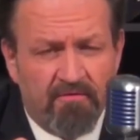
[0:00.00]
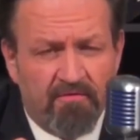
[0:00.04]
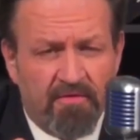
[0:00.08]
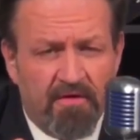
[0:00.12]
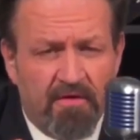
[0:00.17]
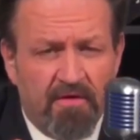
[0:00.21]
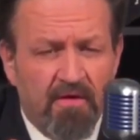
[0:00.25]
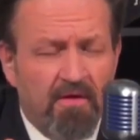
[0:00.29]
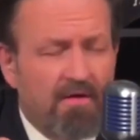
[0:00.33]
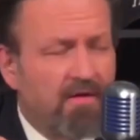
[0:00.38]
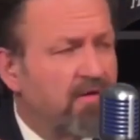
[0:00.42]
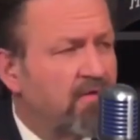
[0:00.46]
He
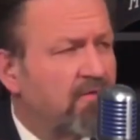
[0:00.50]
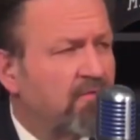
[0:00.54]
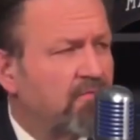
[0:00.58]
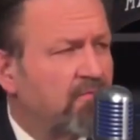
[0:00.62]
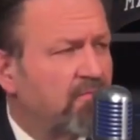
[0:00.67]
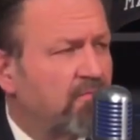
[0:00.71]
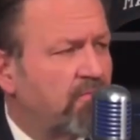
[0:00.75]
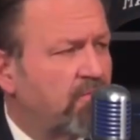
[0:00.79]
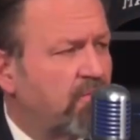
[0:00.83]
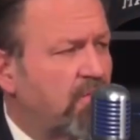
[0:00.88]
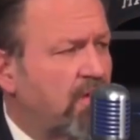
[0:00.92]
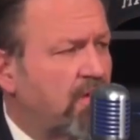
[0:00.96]
said,
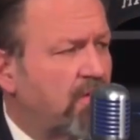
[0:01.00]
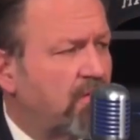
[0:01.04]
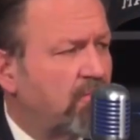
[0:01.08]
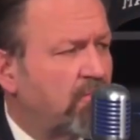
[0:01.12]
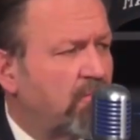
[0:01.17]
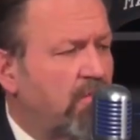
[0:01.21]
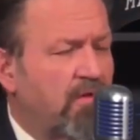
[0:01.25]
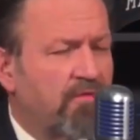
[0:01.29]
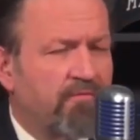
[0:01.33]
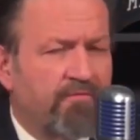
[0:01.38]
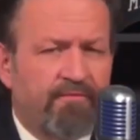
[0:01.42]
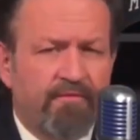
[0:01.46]

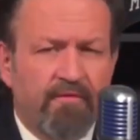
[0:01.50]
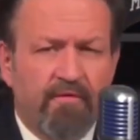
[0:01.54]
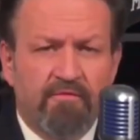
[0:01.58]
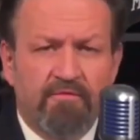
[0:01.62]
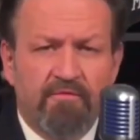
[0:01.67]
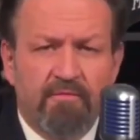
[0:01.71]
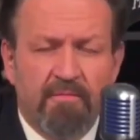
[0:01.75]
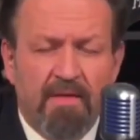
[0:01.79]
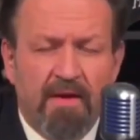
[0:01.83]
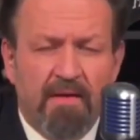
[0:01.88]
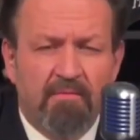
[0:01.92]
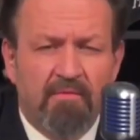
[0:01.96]
What First
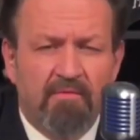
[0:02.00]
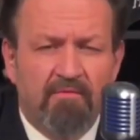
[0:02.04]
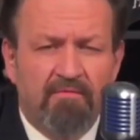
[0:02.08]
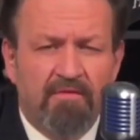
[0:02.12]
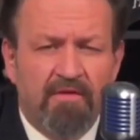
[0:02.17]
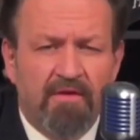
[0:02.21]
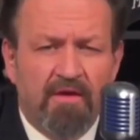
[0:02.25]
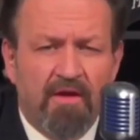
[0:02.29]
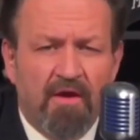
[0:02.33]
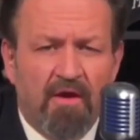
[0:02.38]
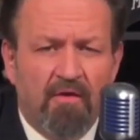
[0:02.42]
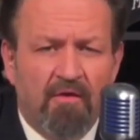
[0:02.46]
Amendment
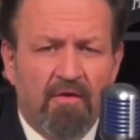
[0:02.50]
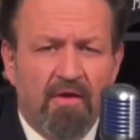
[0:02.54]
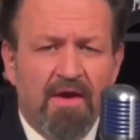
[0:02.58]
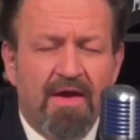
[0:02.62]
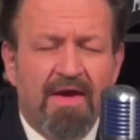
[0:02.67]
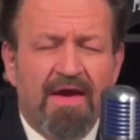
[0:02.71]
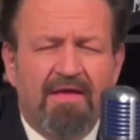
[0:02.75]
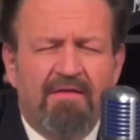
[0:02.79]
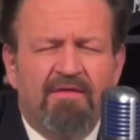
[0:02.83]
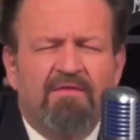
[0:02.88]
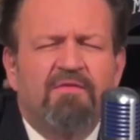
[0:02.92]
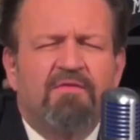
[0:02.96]
video?
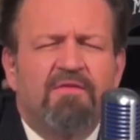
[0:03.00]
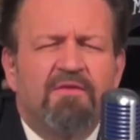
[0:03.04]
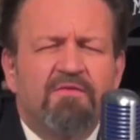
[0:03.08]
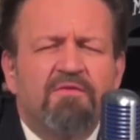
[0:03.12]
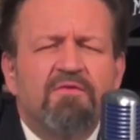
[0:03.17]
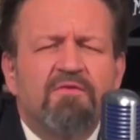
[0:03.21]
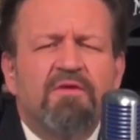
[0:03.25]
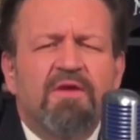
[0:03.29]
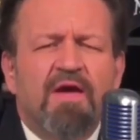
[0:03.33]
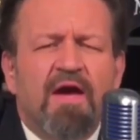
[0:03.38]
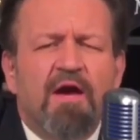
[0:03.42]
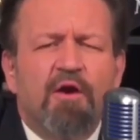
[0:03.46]
This is
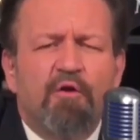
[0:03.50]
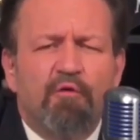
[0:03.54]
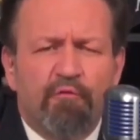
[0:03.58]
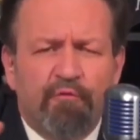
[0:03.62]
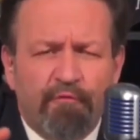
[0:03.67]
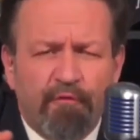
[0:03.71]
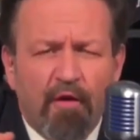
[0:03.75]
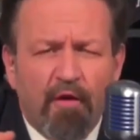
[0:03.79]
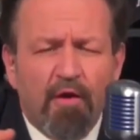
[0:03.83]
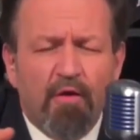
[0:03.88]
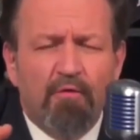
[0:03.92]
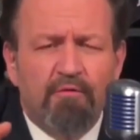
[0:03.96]
a guy who
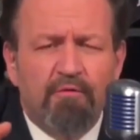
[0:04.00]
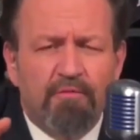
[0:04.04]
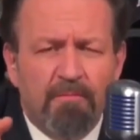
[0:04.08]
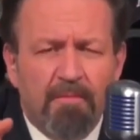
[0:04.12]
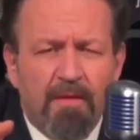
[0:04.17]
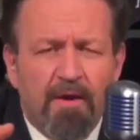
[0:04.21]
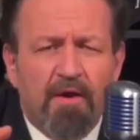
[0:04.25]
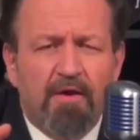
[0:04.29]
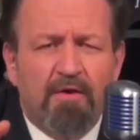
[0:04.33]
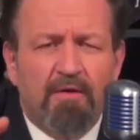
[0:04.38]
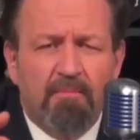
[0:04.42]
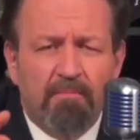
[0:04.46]
follows
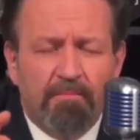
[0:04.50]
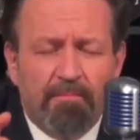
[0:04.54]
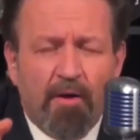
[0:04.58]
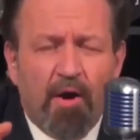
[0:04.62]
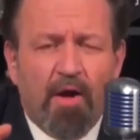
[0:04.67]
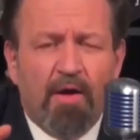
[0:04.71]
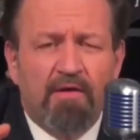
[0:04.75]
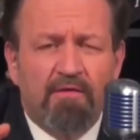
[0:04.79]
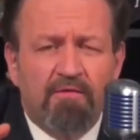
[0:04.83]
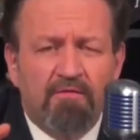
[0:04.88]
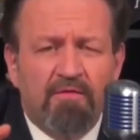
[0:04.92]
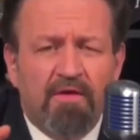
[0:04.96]
American
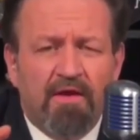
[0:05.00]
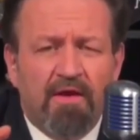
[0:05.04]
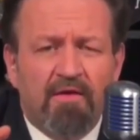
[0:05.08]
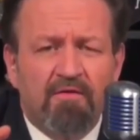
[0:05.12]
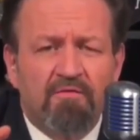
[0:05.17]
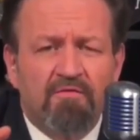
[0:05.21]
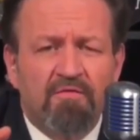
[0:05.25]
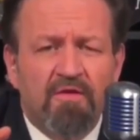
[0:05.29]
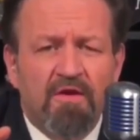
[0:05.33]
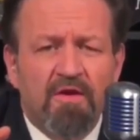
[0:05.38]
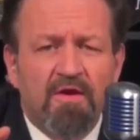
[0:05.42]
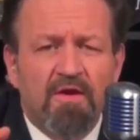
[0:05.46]

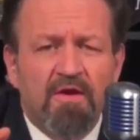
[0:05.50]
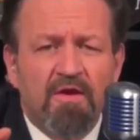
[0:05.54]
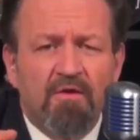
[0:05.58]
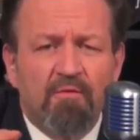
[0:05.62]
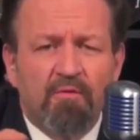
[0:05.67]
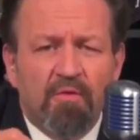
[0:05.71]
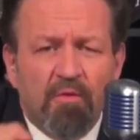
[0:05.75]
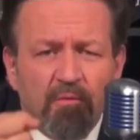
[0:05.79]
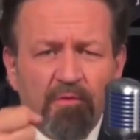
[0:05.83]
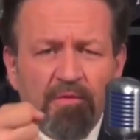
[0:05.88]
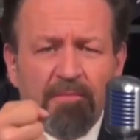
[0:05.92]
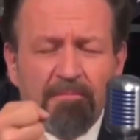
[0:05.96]
politics
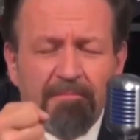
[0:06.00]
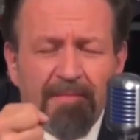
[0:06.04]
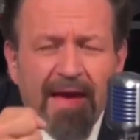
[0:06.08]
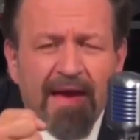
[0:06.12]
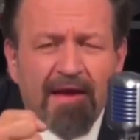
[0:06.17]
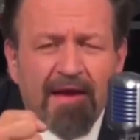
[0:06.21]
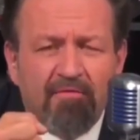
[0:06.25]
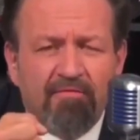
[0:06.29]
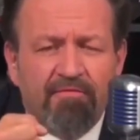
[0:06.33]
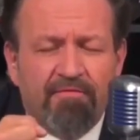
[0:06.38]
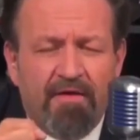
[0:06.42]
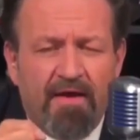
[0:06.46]
with a
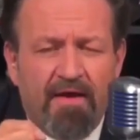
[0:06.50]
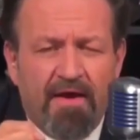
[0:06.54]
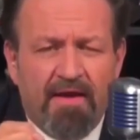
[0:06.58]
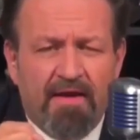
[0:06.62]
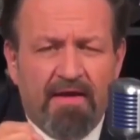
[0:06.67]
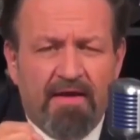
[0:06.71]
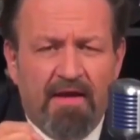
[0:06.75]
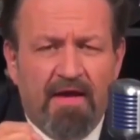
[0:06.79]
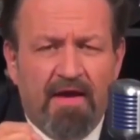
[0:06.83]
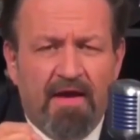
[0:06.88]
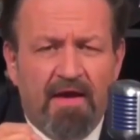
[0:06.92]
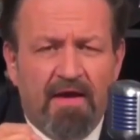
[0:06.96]
magnifying
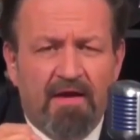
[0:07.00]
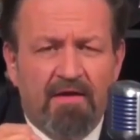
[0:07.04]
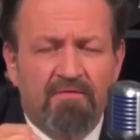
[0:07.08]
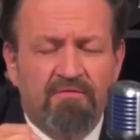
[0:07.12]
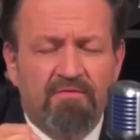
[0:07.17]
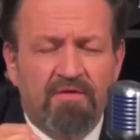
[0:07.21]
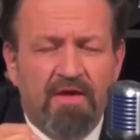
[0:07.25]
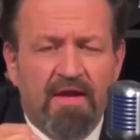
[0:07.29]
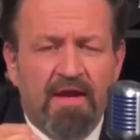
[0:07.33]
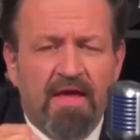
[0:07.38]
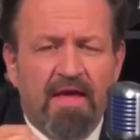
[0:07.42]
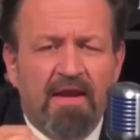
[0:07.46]
glass.
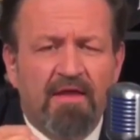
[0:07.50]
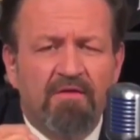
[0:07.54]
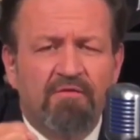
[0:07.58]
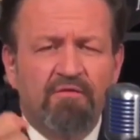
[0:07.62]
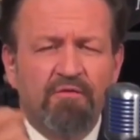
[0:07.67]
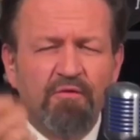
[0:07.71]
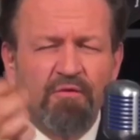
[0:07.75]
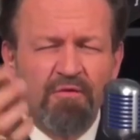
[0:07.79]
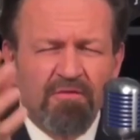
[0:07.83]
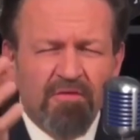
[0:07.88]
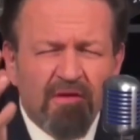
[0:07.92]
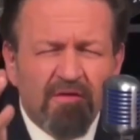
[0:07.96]
And as
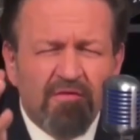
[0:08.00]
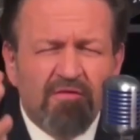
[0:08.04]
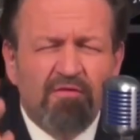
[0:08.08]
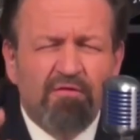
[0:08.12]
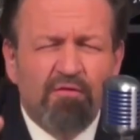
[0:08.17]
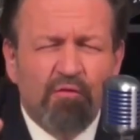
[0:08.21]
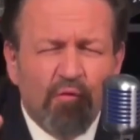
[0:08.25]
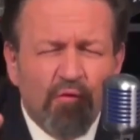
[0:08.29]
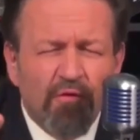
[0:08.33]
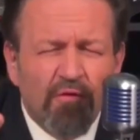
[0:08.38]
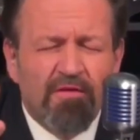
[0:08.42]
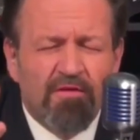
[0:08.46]
soon as I
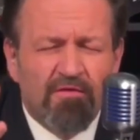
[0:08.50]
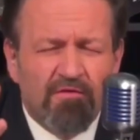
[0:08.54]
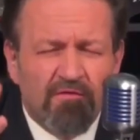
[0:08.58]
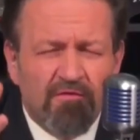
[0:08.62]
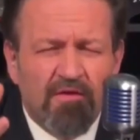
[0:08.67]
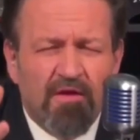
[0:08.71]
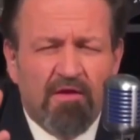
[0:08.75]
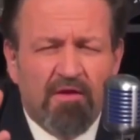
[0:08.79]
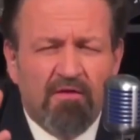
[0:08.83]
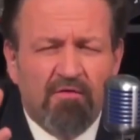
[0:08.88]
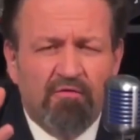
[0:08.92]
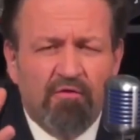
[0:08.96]
saw this
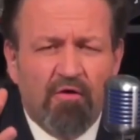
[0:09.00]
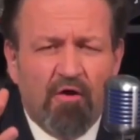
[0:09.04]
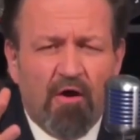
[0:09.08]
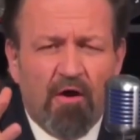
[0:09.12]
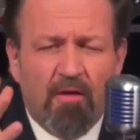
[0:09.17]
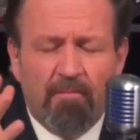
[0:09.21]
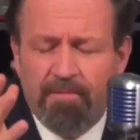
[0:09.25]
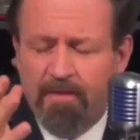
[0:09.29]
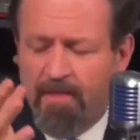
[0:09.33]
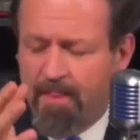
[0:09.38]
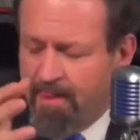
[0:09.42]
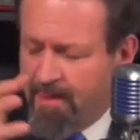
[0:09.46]
thing
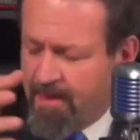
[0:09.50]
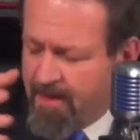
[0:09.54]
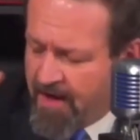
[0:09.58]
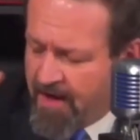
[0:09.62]
drop,